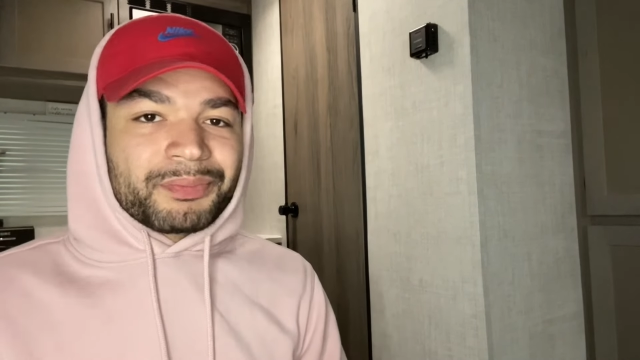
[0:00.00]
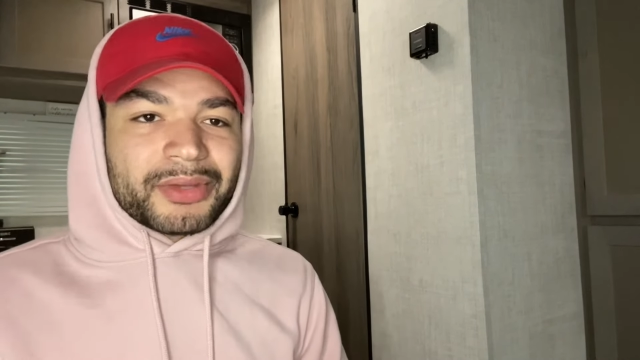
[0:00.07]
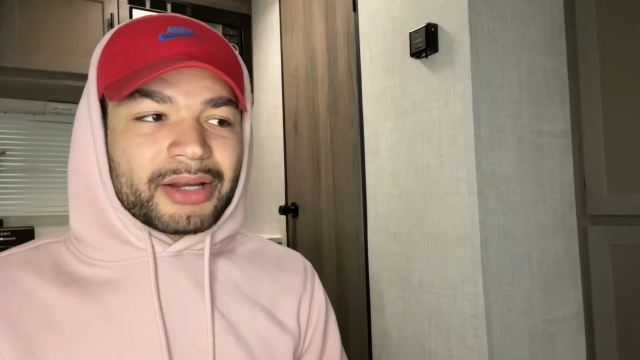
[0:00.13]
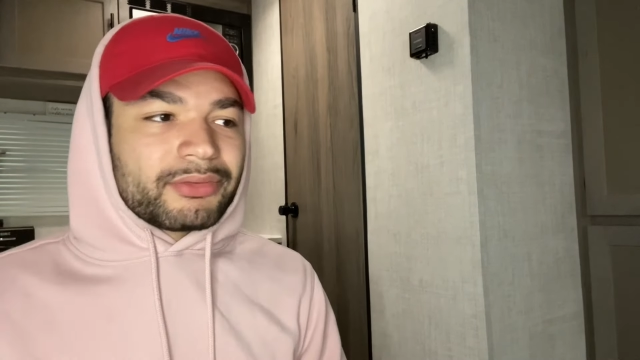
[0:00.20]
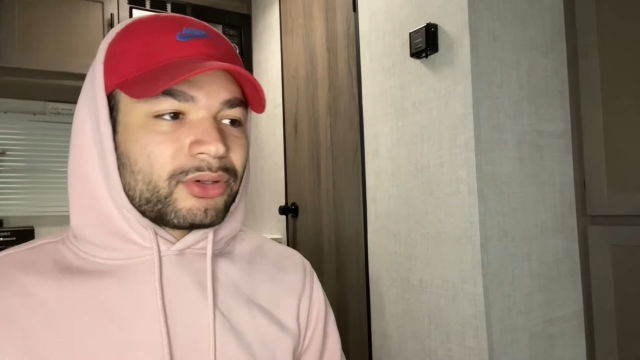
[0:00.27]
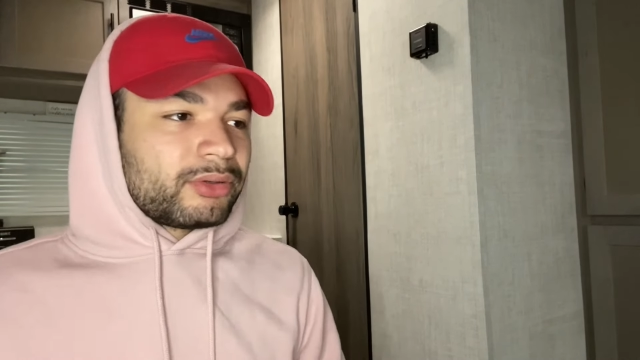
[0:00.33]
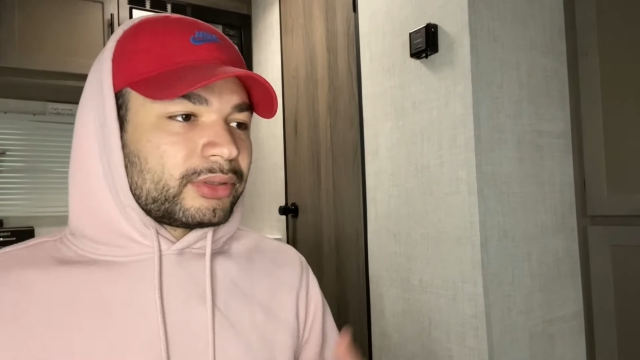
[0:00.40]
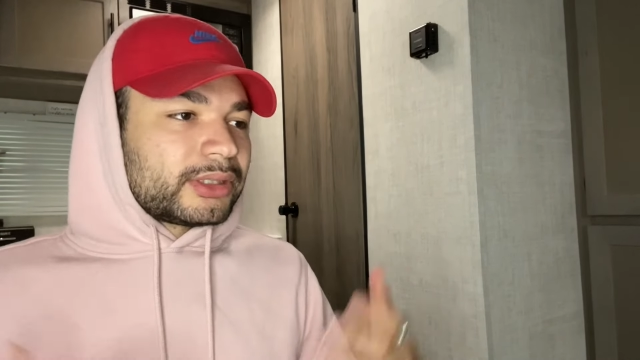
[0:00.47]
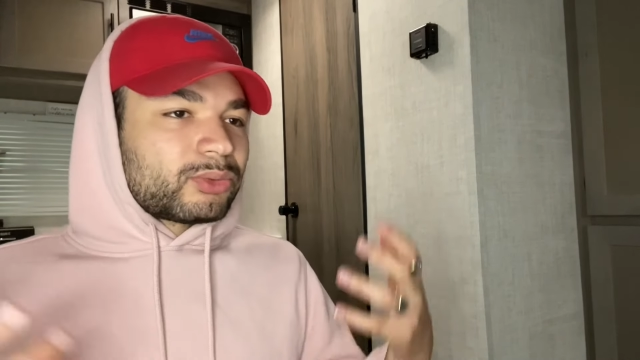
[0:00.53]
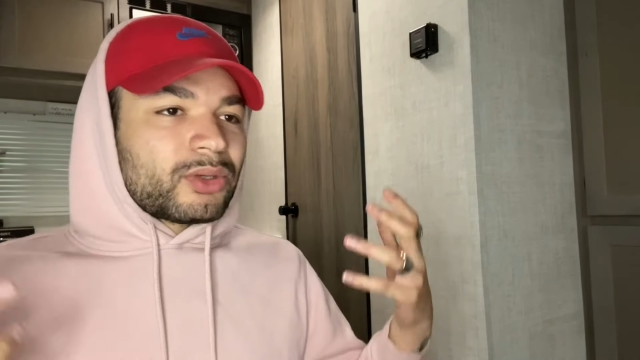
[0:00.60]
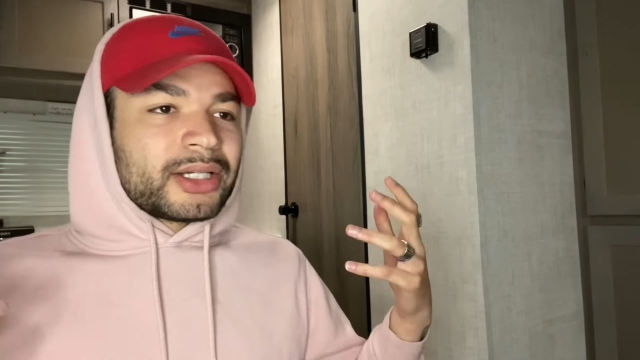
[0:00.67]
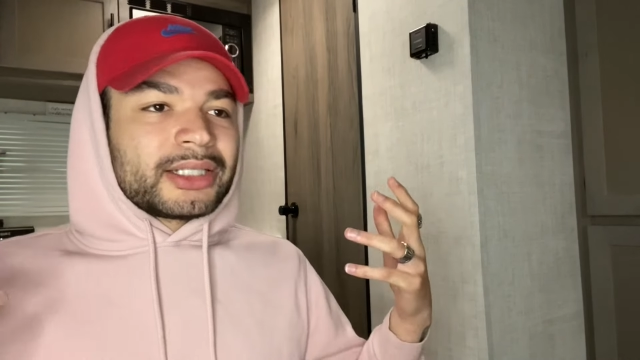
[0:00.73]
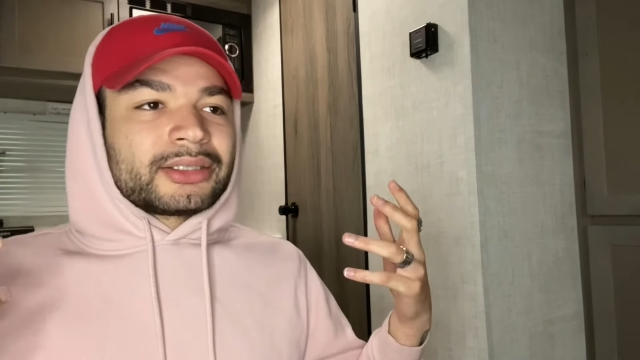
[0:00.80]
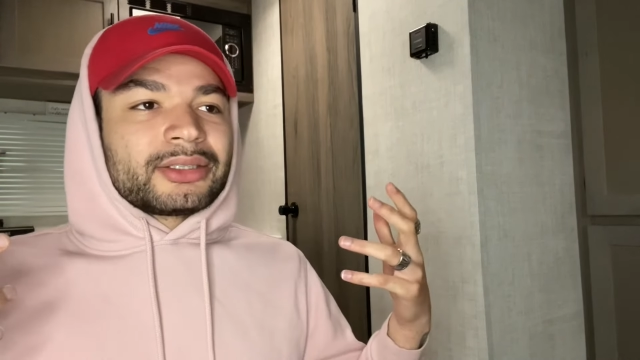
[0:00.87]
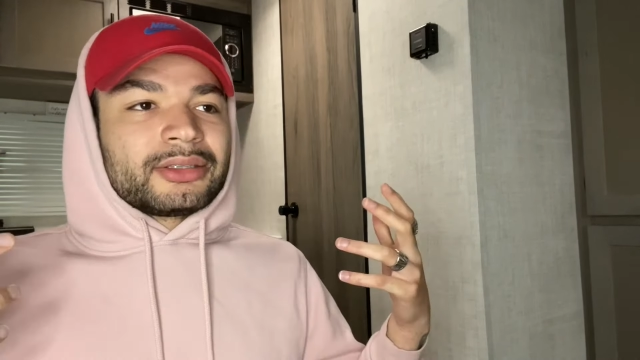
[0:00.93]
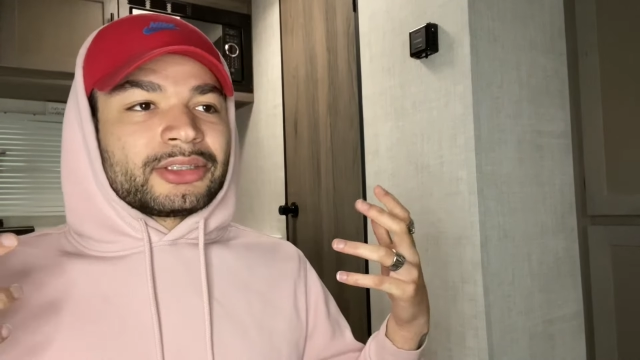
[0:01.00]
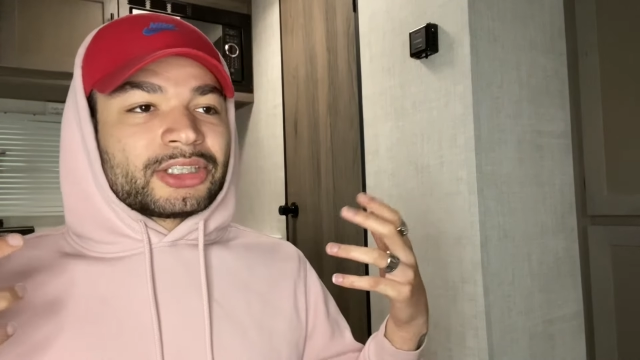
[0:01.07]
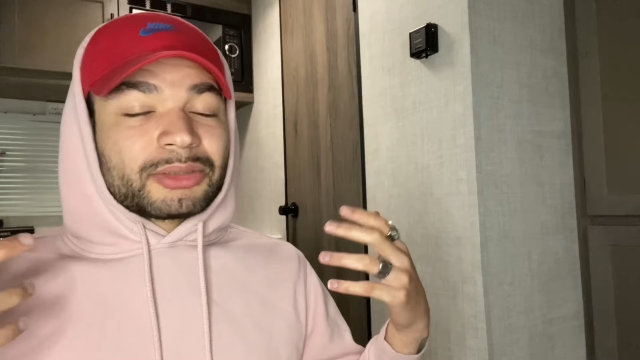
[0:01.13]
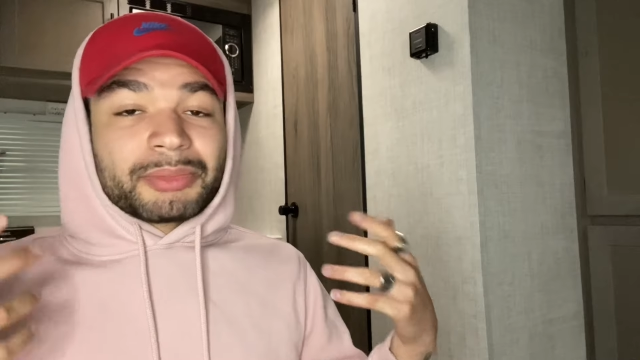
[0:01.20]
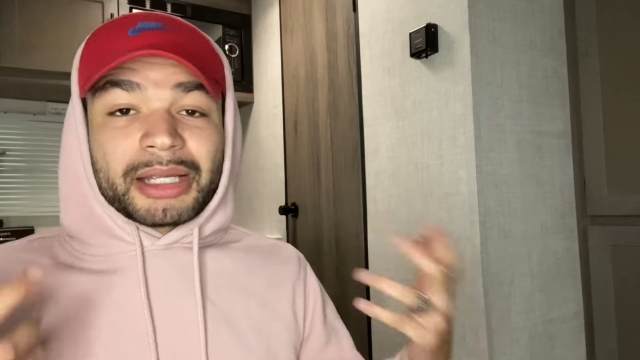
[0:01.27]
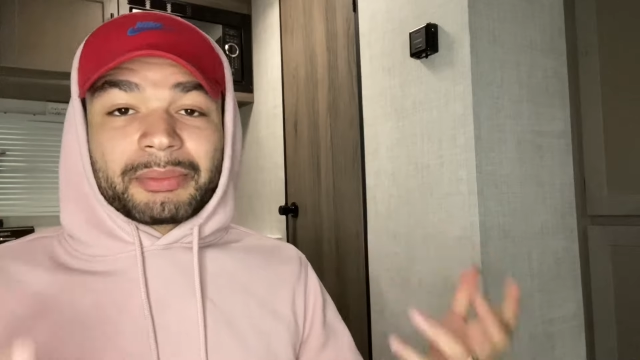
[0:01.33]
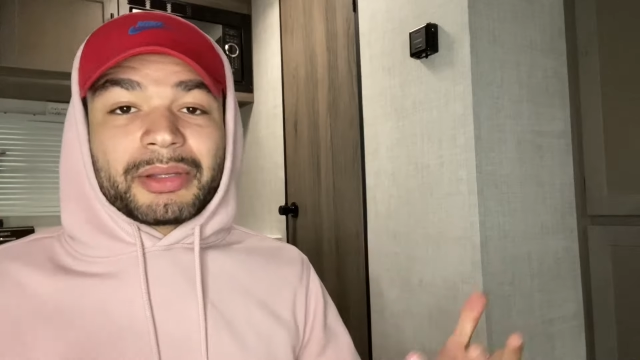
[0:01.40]
I've always wanted to
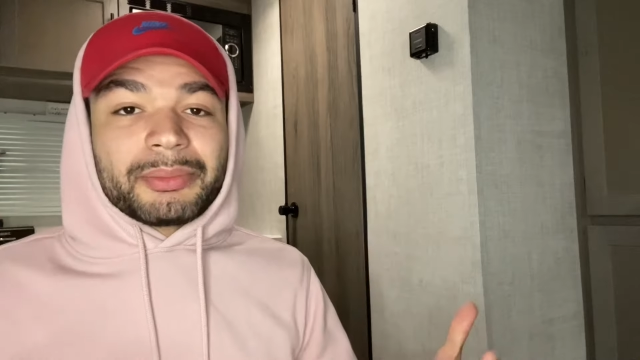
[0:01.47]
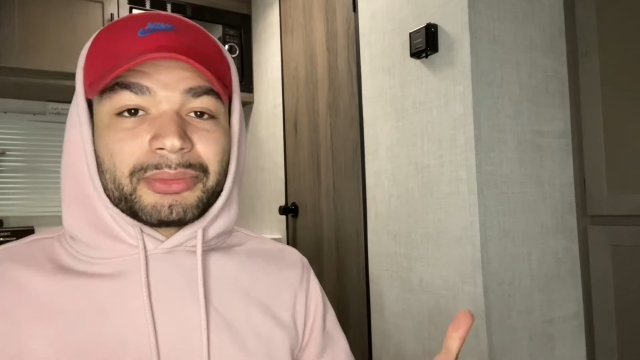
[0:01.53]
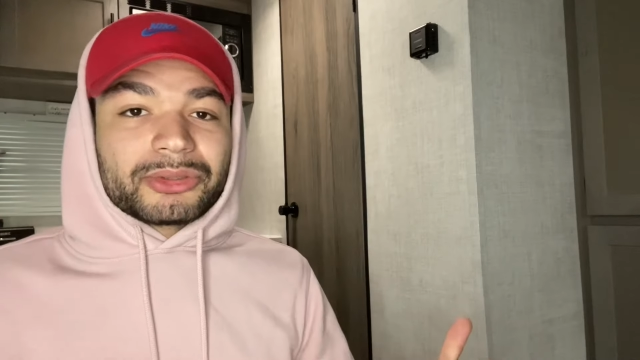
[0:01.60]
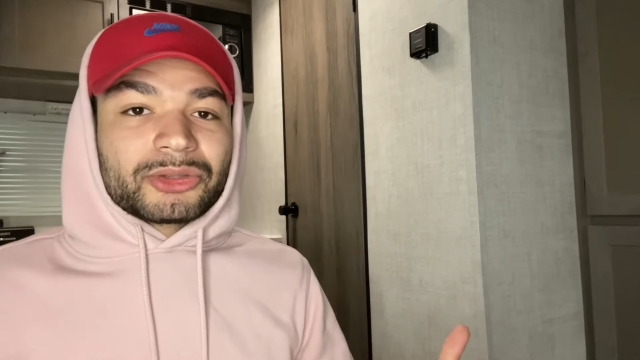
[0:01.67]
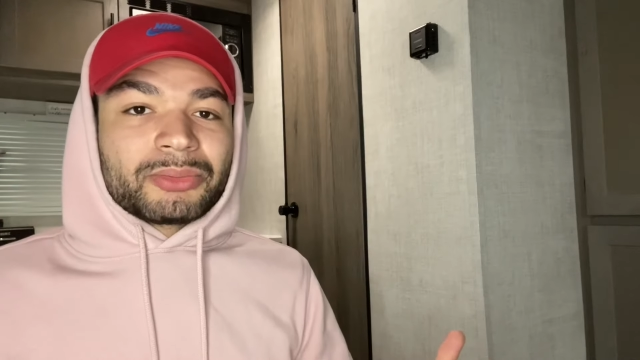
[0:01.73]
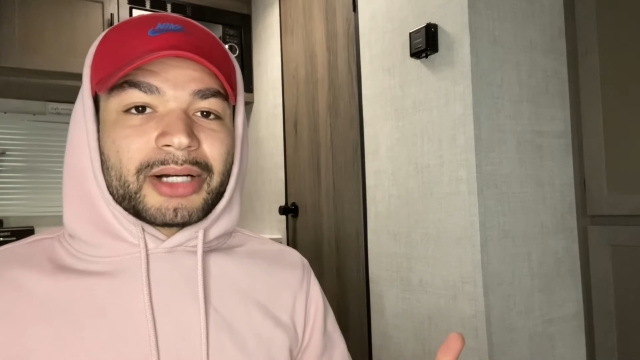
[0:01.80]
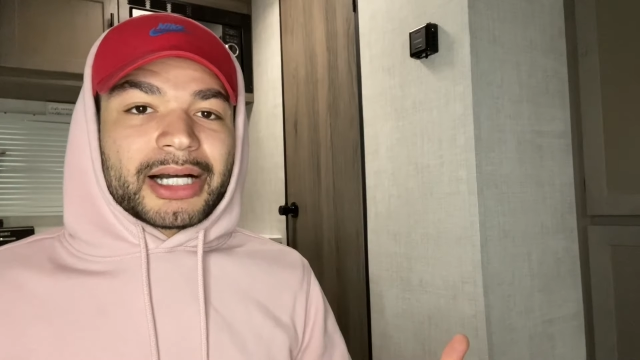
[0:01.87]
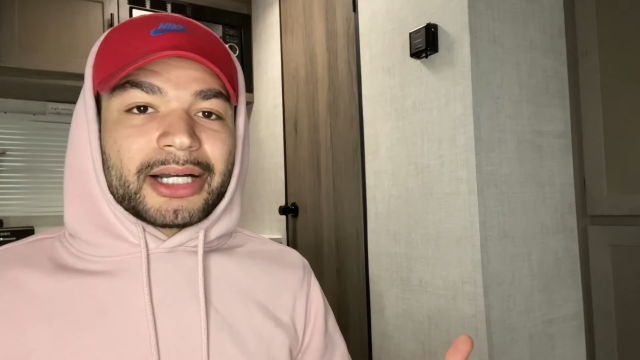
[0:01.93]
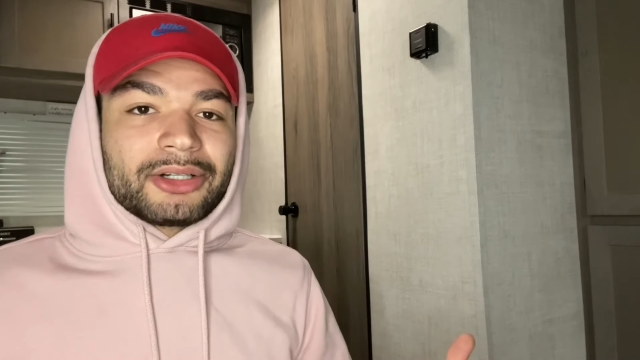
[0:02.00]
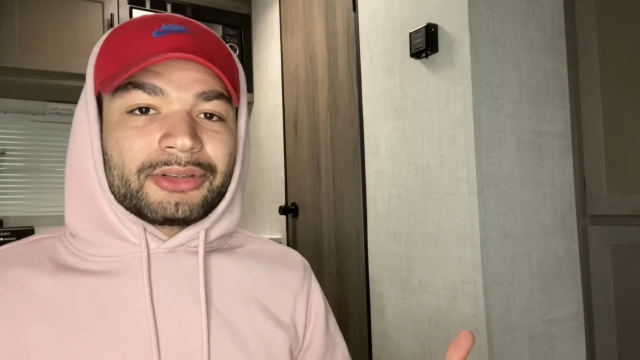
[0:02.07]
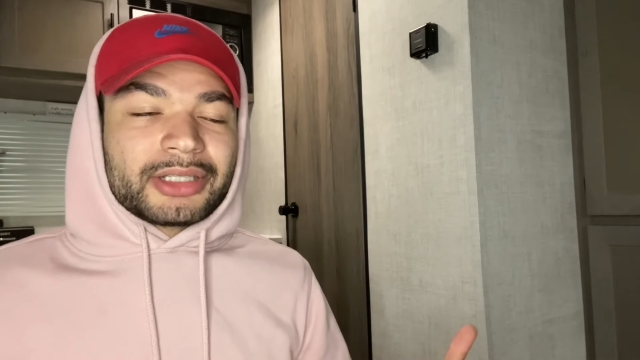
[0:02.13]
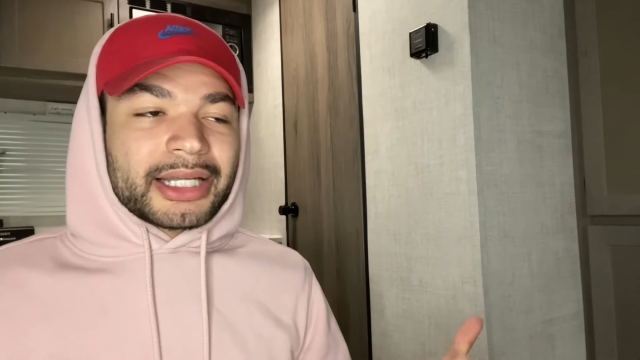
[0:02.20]
just make people smile.